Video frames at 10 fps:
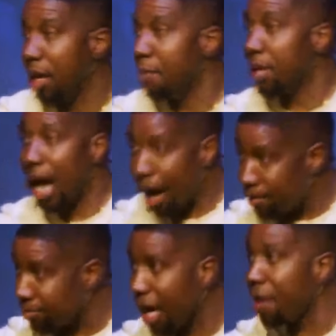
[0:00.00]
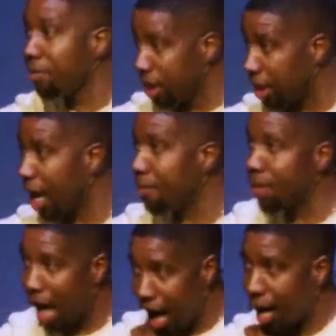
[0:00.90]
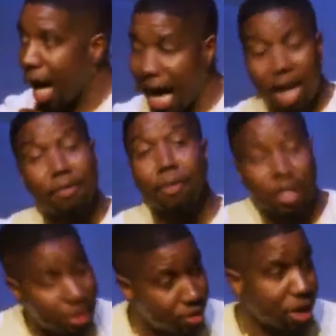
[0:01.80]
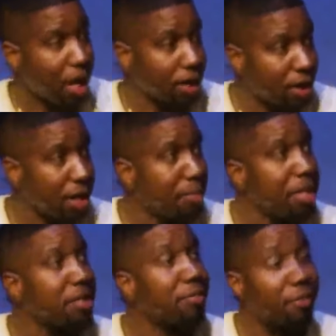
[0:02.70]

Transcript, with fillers: But I'm, I'm look, I'm, I, I got a functional doctor. Give me some